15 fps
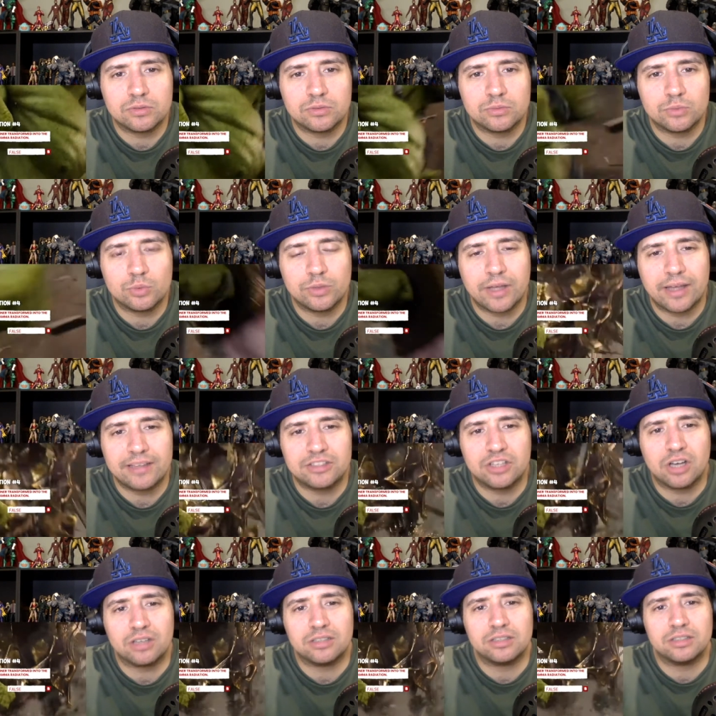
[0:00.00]
Well, yeah, or as I
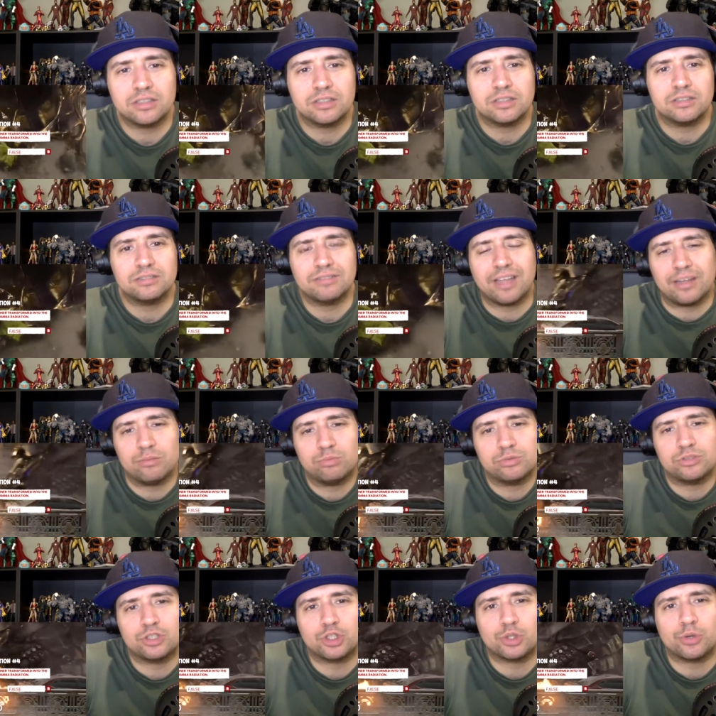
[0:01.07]
like to call him, the yeah, Jolly
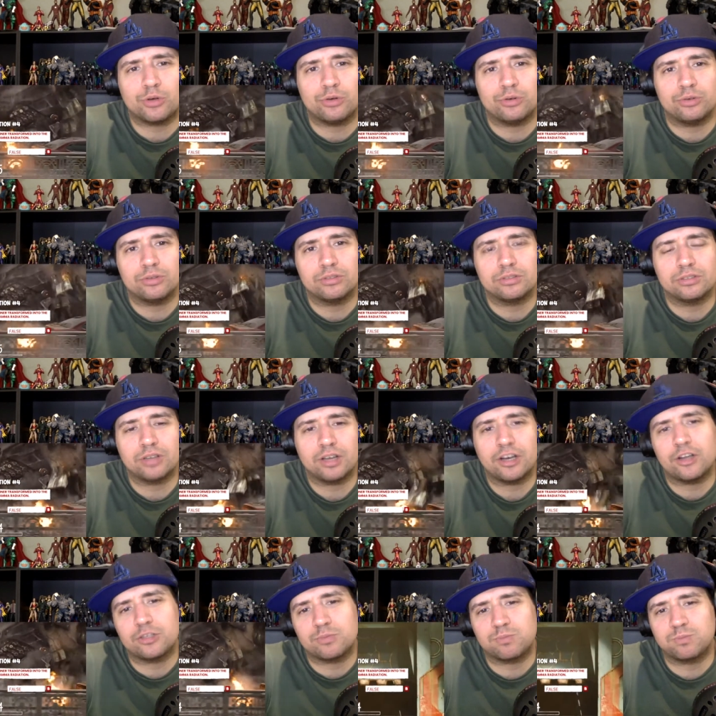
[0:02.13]
Green true. Giant. I know,
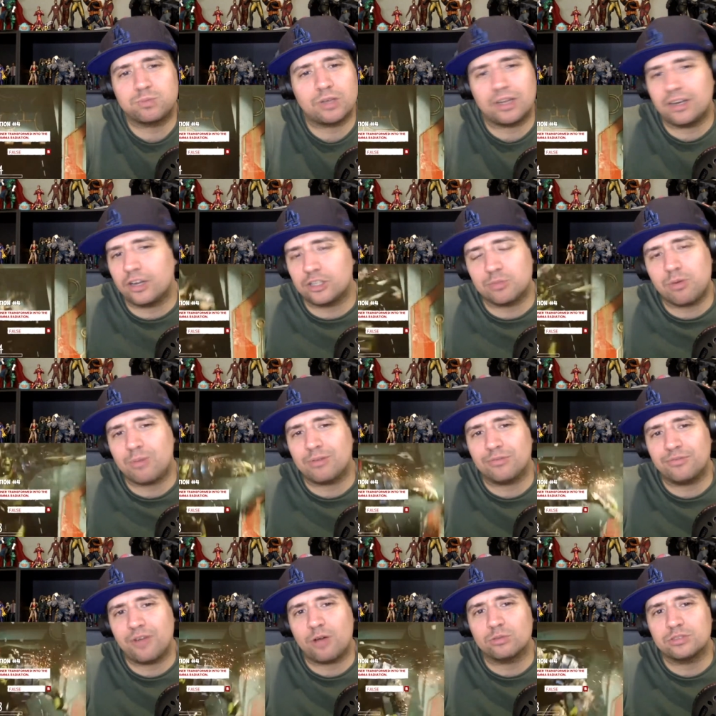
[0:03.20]
it's, I know it's probably
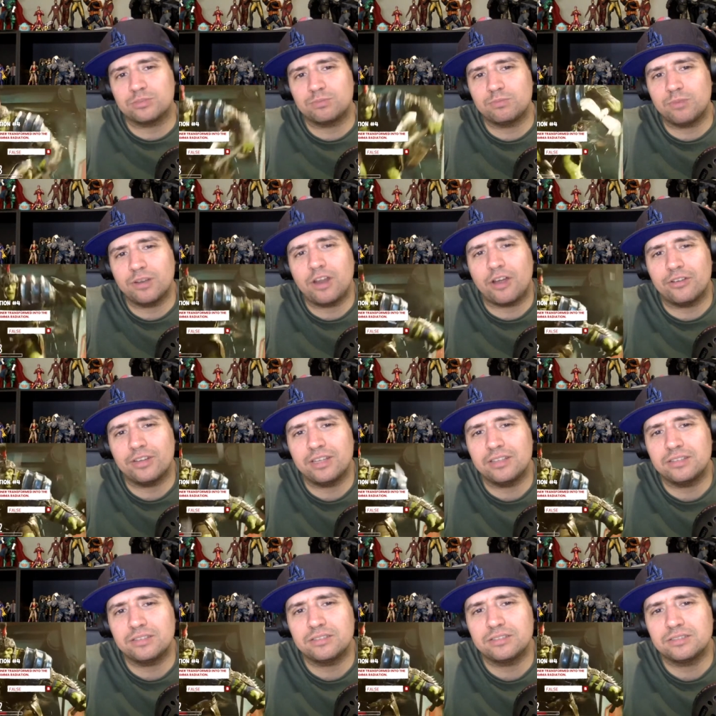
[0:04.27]
false, but no, he
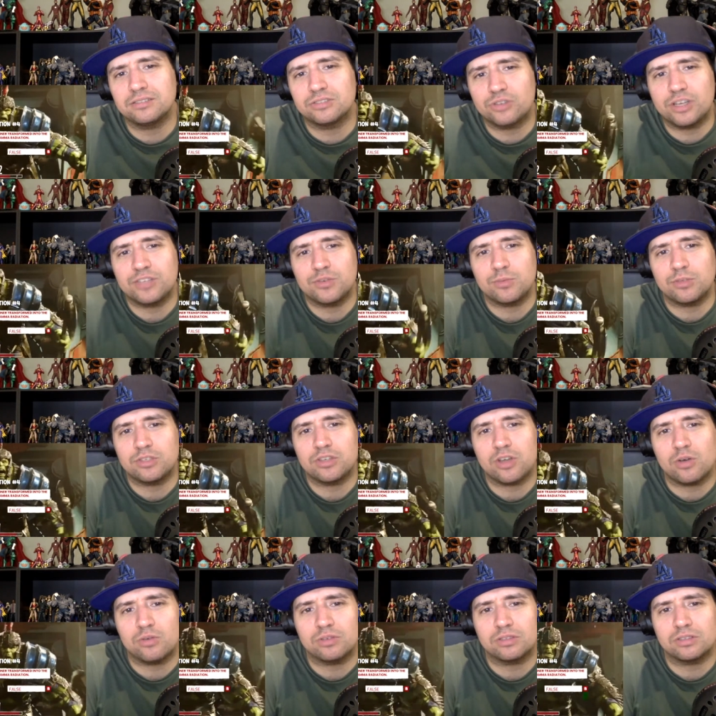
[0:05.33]
transformed into the
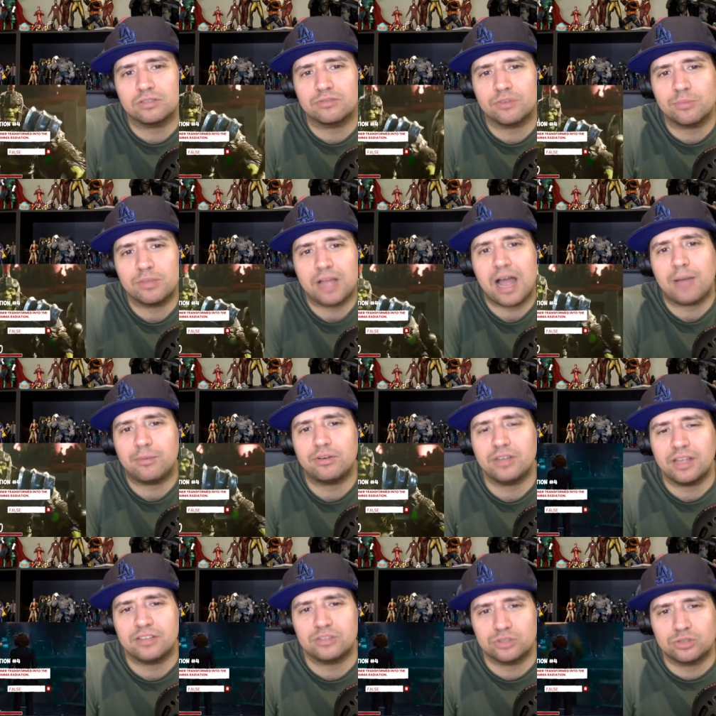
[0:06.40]
Hulk from gamma. The
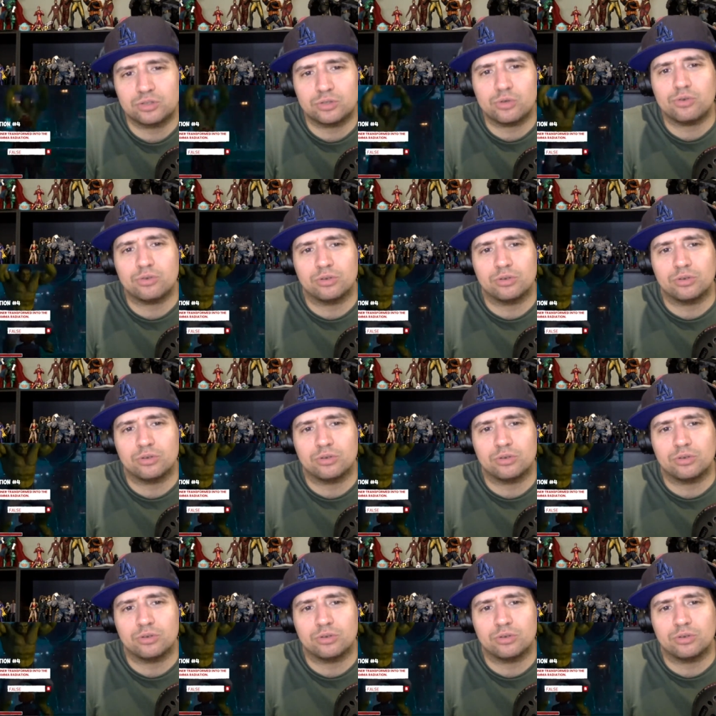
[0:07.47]
answer is true. true.